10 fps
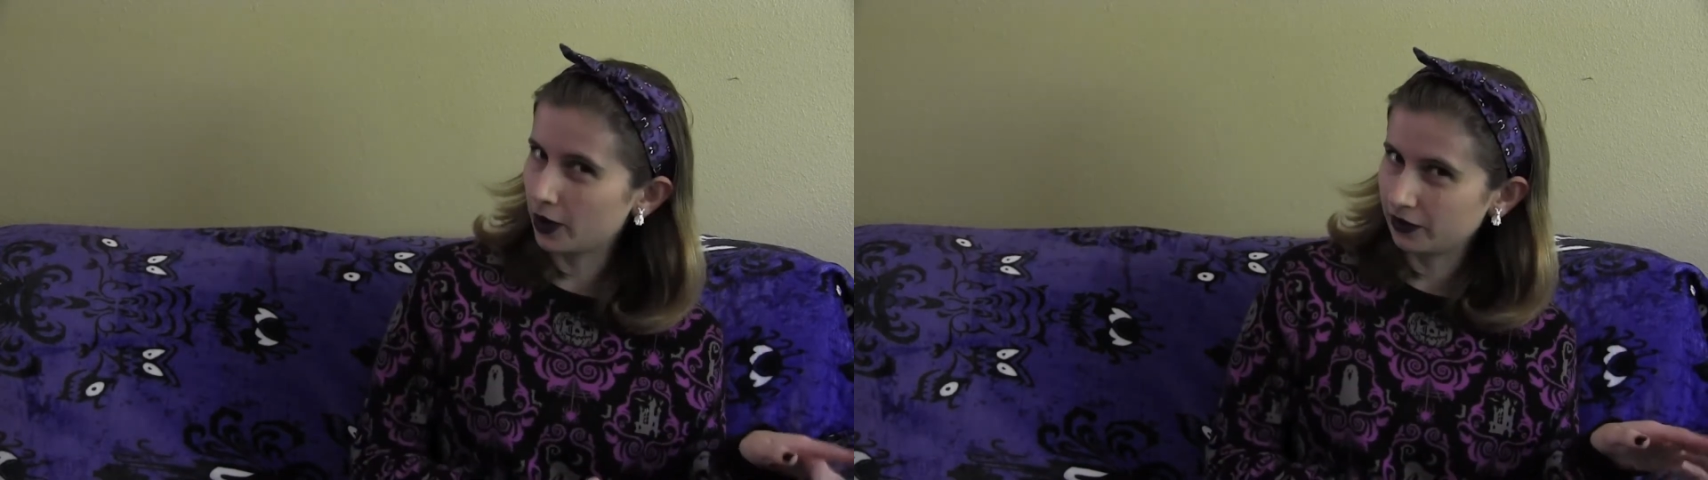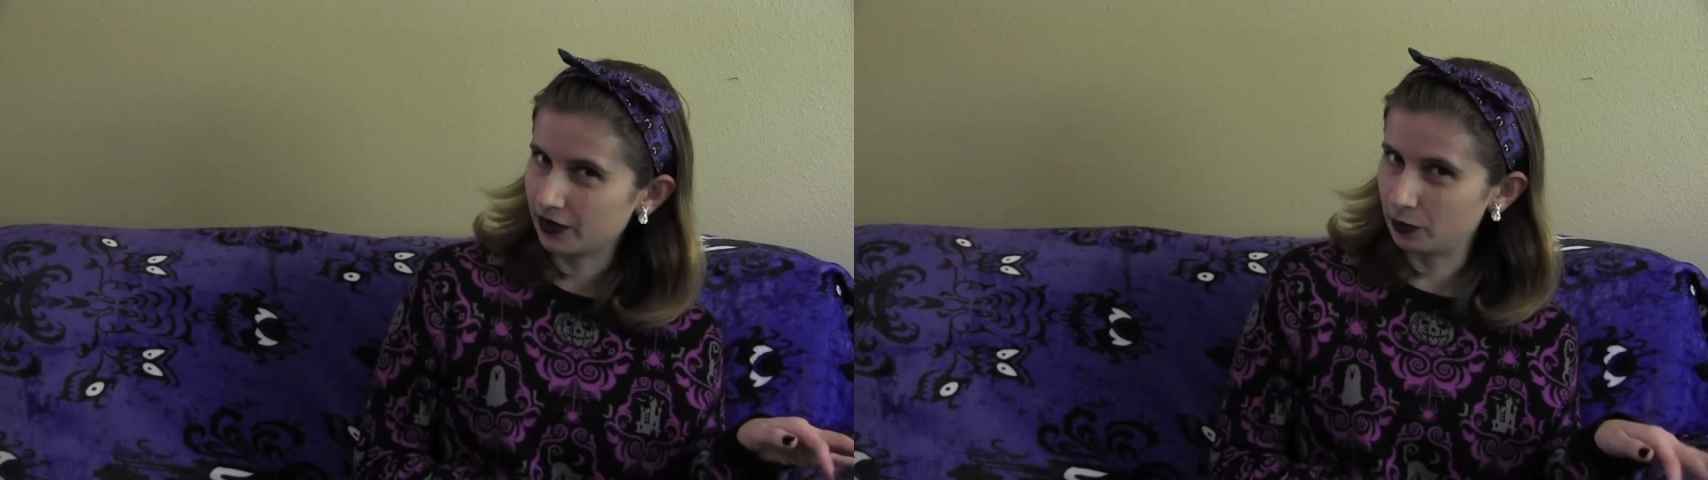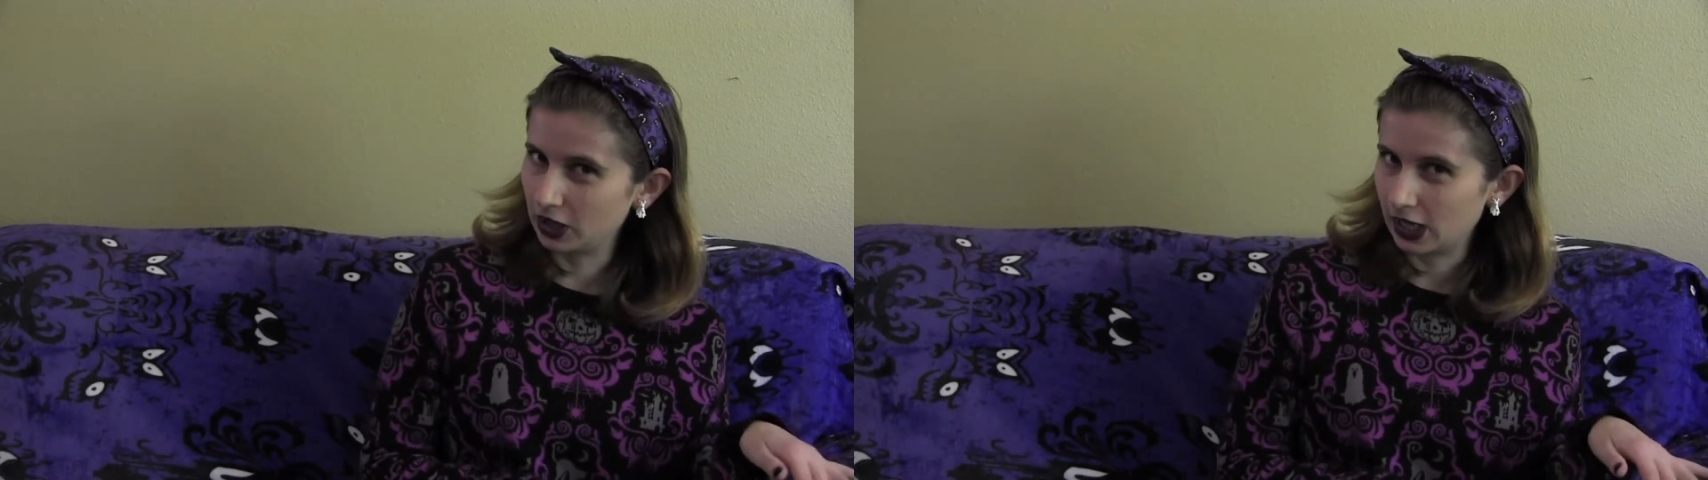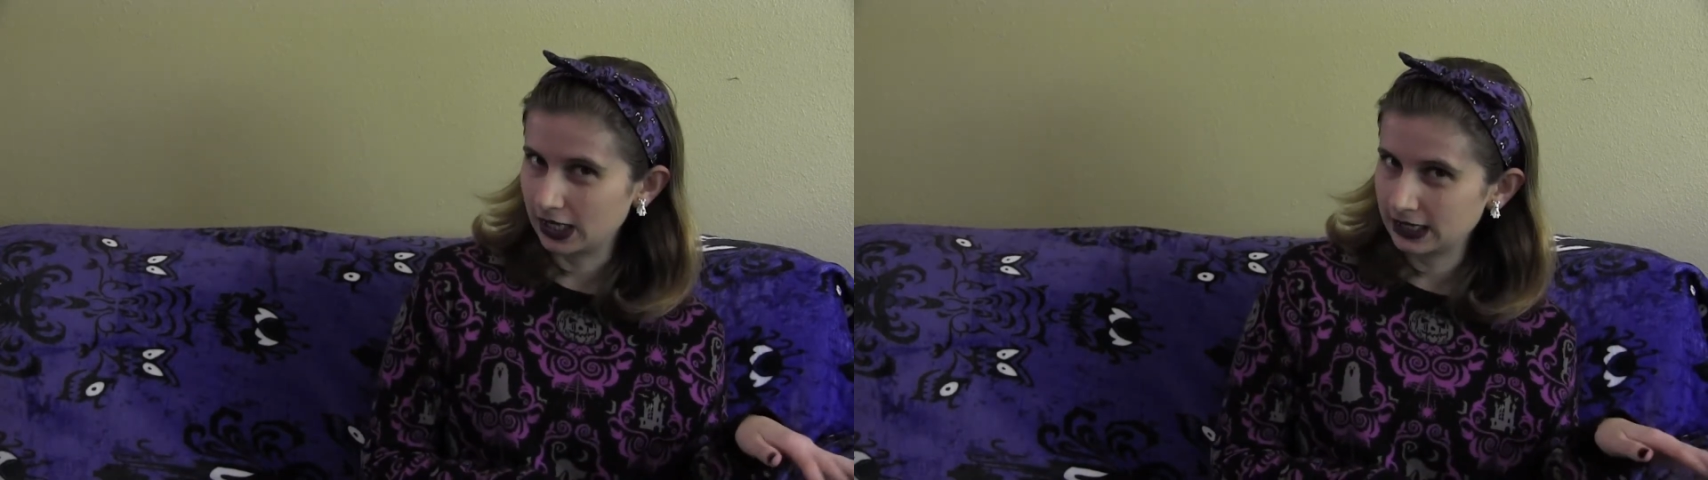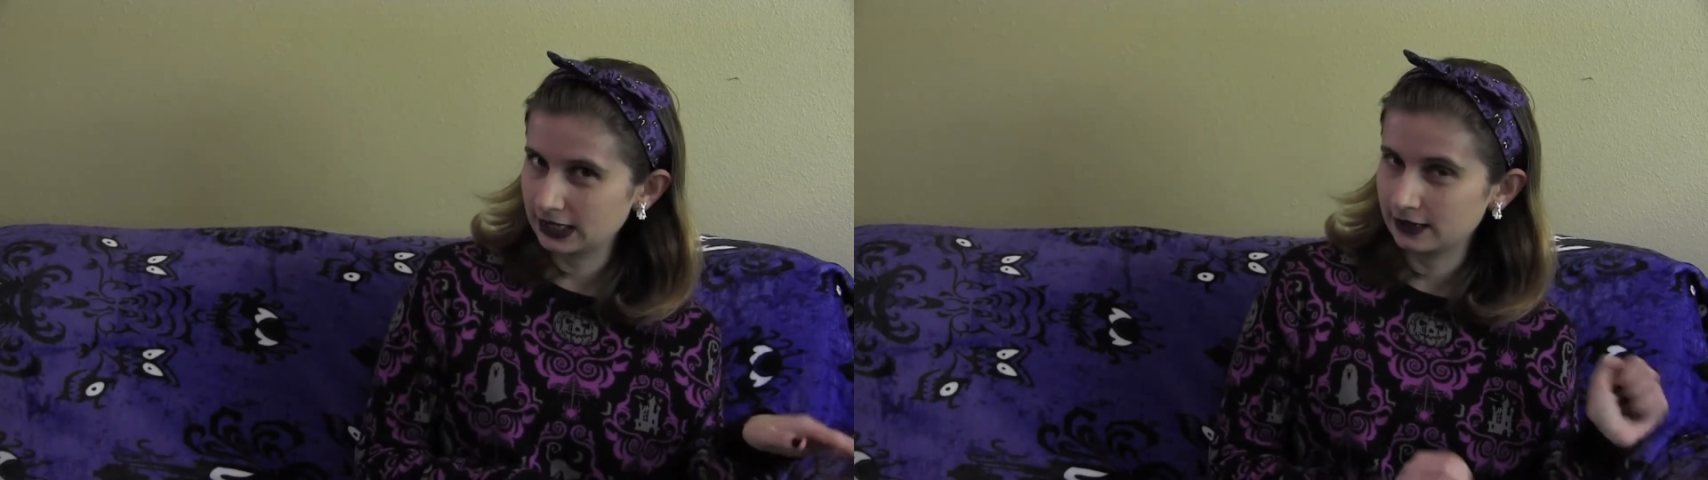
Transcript: part of the plot,